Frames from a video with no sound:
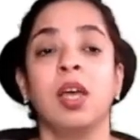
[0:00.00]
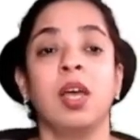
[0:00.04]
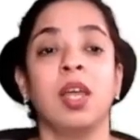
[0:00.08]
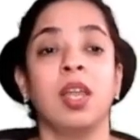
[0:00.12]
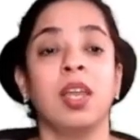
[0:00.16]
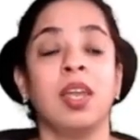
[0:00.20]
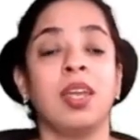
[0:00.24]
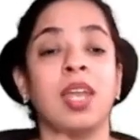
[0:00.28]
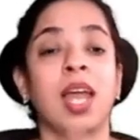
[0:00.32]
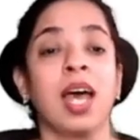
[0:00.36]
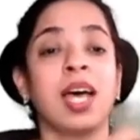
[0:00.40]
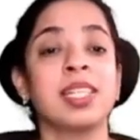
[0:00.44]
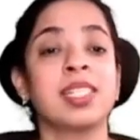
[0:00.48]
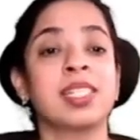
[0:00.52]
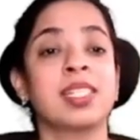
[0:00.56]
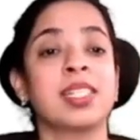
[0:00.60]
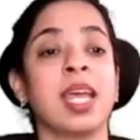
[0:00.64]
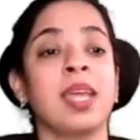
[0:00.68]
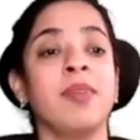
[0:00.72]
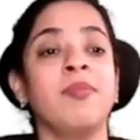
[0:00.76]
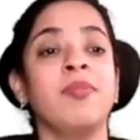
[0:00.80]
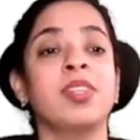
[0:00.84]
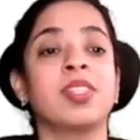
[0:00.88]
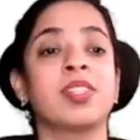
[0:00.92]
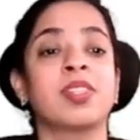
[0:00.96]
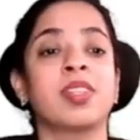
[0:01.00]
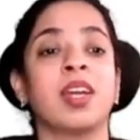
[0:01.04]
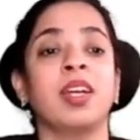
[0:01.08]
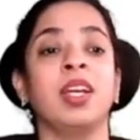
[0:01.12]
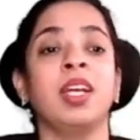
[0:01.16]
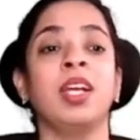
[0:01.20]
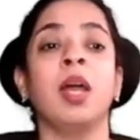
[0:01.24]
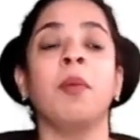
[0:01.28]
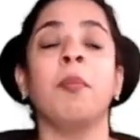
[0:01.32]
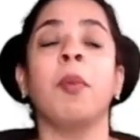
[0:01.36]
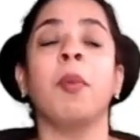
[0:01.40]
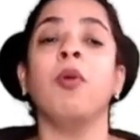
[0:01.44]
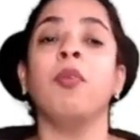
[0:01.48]
Last time we
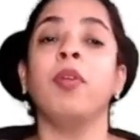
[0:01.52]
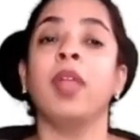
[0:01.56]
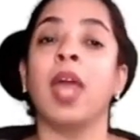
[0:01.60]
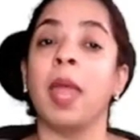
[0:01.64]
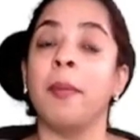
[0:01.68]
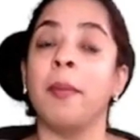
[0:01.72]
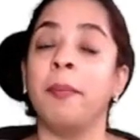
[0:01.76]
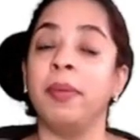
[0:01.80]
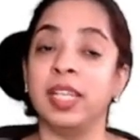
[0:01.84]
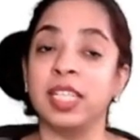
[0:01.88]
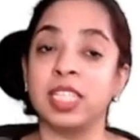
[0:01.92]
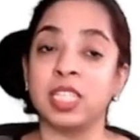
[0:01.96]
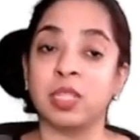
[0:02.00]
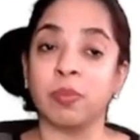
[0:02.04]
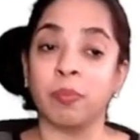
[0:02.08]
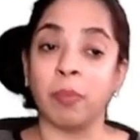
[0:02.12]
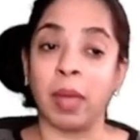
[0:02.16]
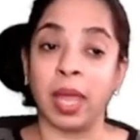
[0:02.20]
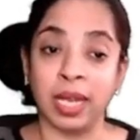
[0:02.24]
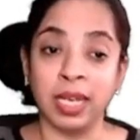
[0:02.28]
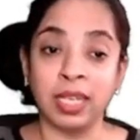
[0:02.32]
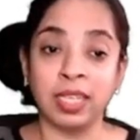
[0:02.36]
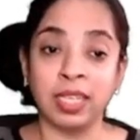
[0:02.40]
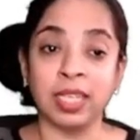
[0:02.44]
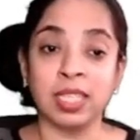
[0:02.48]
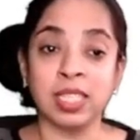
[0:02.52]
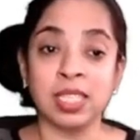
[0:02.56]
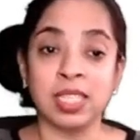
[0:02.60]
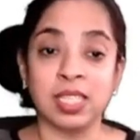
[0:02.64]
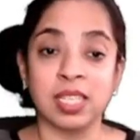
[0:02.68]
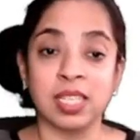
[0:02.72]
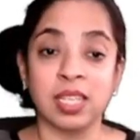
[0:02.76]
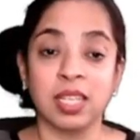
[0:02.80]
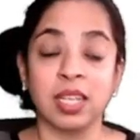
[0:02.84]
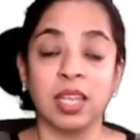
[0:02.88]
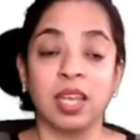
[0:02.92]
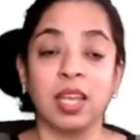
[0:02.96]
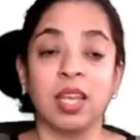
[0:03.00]
studied about diabetes mellitus
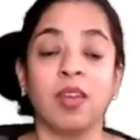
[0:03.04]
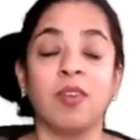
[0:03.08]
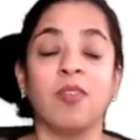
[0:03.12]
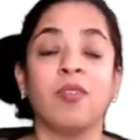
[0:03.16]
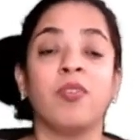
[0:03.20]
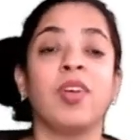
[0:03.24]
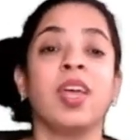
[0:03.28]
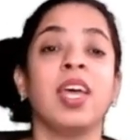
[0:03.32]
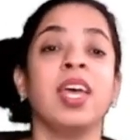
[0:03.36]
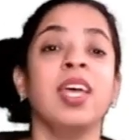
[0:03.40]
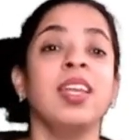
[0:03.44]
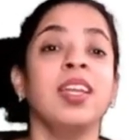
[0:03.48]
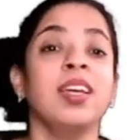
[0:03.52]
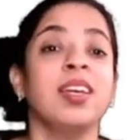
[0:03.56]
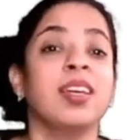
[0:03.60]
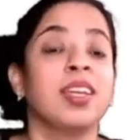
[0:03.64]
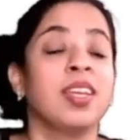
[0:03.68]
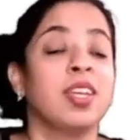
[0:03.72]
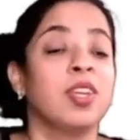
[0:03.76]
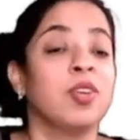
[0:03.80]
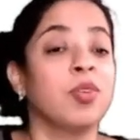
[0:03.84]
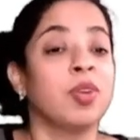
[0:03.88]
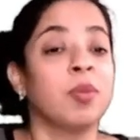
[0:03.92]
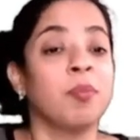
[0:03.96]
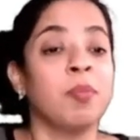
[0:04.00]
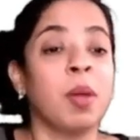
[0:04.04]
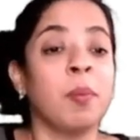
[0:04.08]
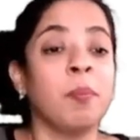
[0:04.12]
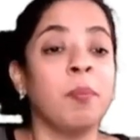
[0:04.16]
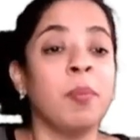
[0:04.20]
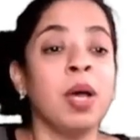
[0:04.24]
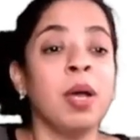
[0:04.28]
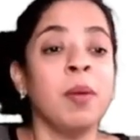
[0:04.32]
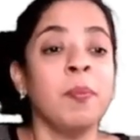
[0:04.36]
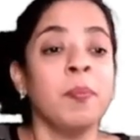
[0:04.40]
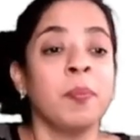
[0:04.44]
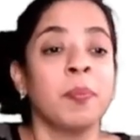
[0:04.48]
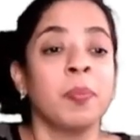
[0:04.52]
where you
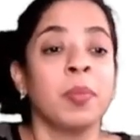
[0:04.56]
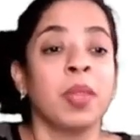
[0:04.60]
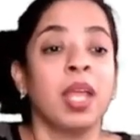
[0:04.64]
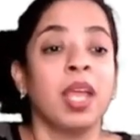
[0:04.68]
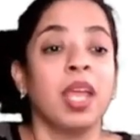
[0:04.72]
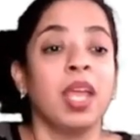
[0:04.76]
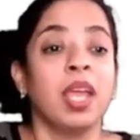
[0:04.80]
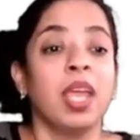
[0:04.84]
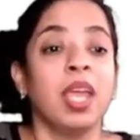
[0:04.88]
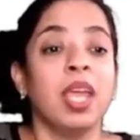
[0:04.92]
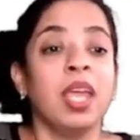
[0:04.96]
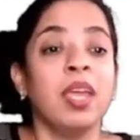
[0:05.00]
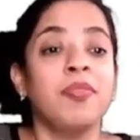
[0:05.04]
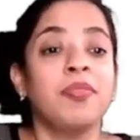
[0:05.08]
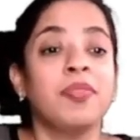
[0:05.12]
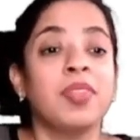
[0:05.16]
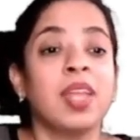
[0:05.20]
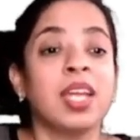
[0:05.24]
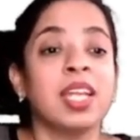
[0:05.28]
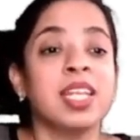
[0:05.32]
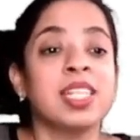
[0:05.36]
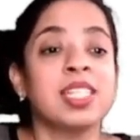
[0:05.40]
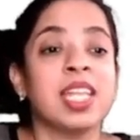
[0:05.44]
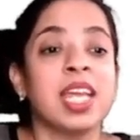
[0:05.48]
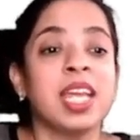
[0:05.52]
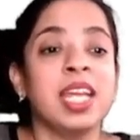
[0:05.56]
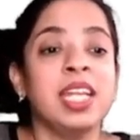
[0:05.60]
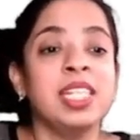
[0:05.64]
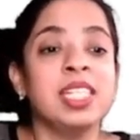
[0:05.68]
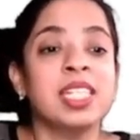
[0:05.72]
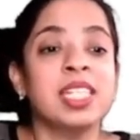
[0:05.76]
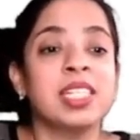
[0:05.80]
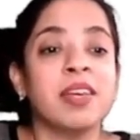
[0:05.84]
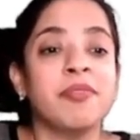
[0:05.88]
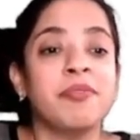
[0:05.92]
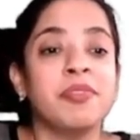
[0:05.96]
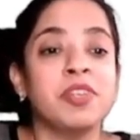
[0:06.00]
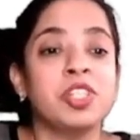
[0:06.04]
remember if there is
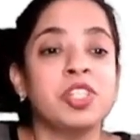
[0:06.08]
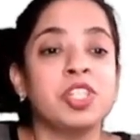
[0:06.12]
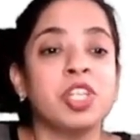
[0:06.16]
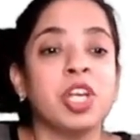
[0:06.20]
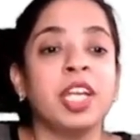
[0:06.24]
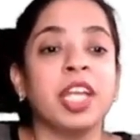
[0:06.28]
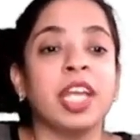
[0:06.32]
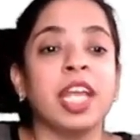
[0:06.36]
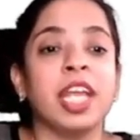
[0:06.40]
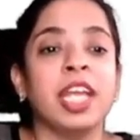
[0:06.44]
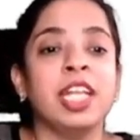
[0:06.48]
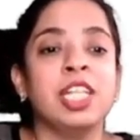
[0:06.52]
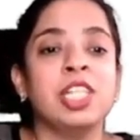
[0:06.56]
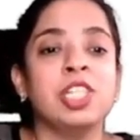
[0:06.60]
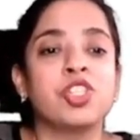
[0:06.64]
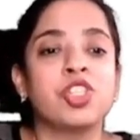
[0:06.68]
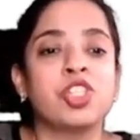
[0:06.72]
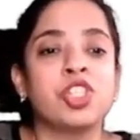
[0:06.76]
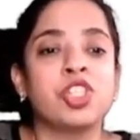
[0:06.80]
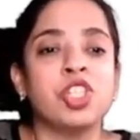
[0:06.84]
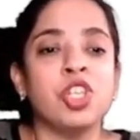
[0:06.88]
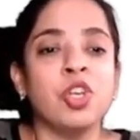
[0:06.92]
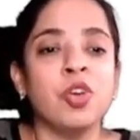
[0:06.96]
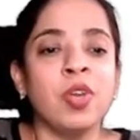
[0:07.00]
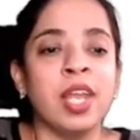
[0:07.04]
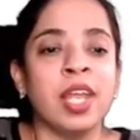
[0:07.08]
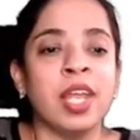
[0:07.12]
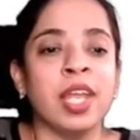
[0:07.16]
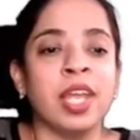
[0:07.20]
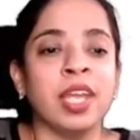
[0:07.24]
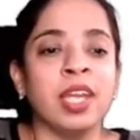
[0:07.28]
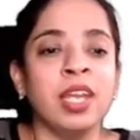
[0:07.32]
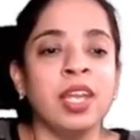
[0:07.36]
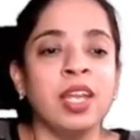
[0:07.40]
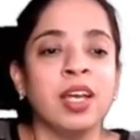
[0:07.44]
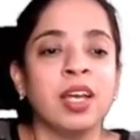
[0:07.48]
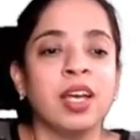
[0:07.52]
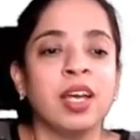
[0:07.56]
insufficient
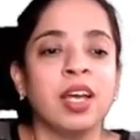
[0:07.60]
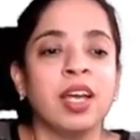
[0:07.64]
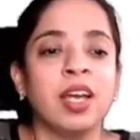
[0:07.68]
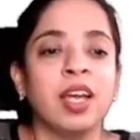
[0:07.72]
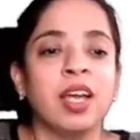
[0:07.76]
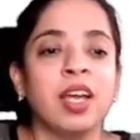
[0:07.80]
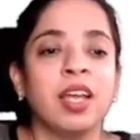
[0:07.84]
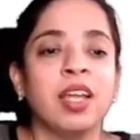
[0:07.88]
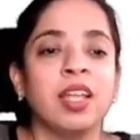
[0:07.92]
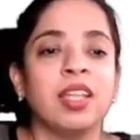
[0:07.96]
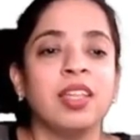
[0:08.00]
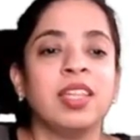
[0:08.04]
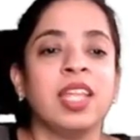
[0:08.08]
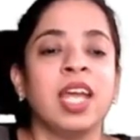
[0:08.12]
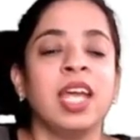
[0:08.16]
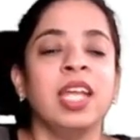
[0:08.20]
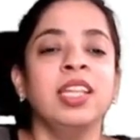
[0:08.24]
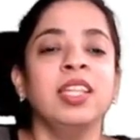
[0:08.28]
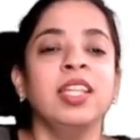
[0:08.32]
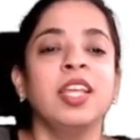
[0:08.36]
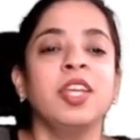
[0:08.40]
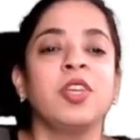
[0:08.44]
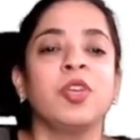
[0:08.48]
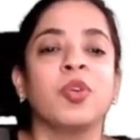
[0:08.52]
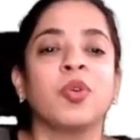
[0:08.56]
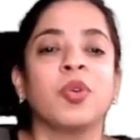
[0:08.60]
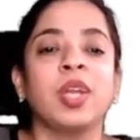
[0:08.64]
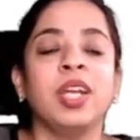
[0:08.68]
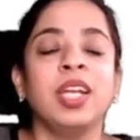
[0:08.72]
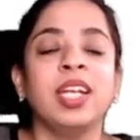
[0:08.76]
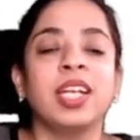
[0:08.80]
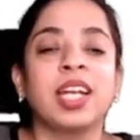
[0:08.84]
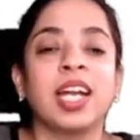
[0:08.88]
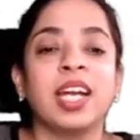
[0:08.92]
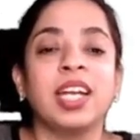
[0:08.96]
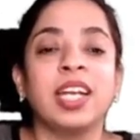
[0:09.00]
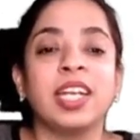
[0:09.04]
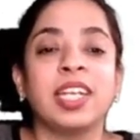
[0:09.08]
insulin then the
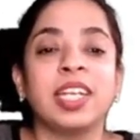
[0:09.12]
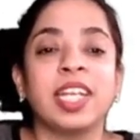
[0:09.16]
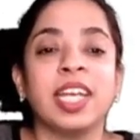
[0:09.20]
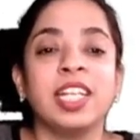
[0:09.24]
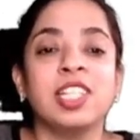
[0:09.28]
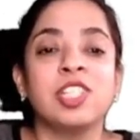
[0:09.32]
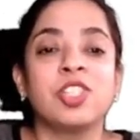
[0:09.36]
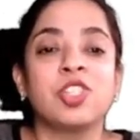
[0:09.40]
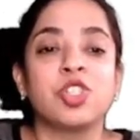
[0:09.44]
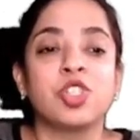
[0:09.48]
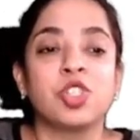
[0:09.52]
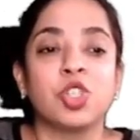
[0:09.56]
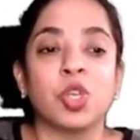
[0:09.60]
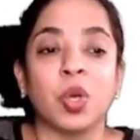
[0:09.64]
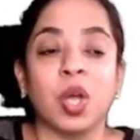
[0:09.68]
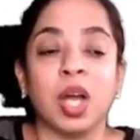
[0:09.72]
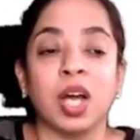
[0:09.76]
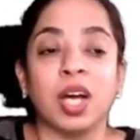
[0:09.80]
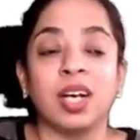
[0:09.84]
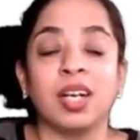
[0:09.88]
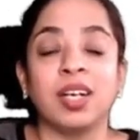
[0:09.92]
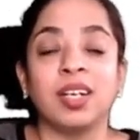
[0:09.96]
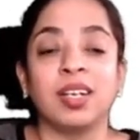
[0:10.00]
urine contains sugar